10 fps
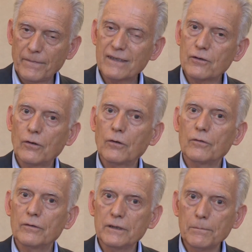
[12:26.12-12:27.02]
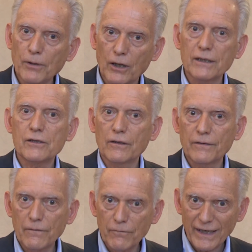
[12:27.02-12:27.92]
So the policy
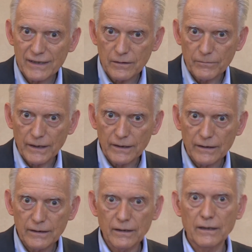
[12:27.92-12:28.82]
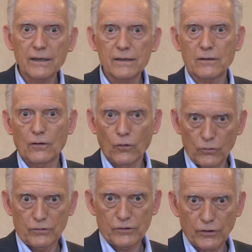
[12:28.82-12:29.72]
of investment is
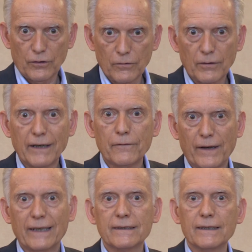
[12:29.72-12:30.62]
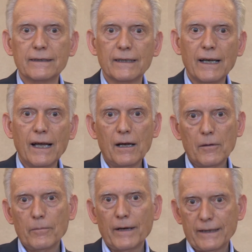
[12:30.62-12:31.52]
also affected
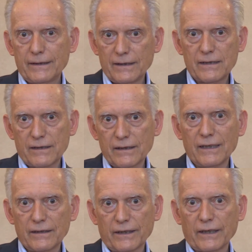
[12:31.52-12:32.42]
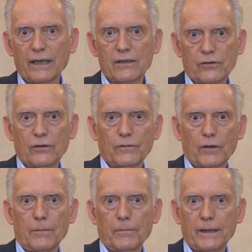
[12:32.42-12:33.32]
by this integration of
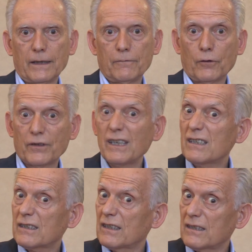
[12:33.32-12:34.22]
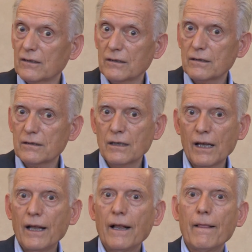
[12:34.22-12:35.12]
company. For these reasons,
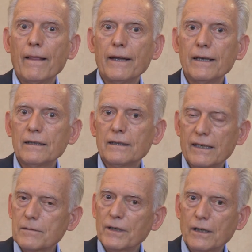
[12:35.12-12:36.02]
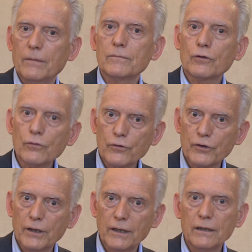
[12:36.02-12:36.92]
it has become
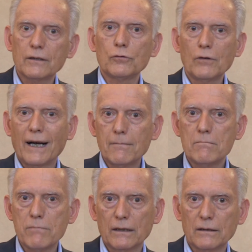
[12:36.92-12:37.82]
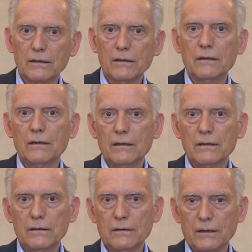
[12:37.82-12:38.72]
crucial to unbundle
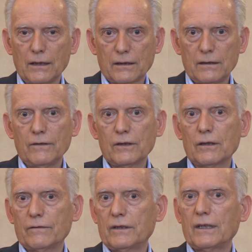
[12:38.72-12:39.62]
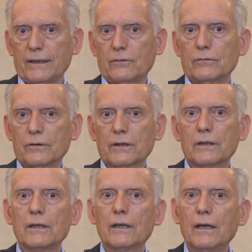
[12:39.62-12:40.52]
the activity of the
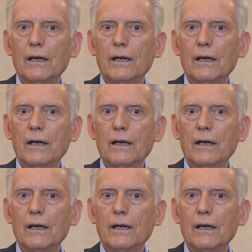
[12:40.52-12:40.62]
network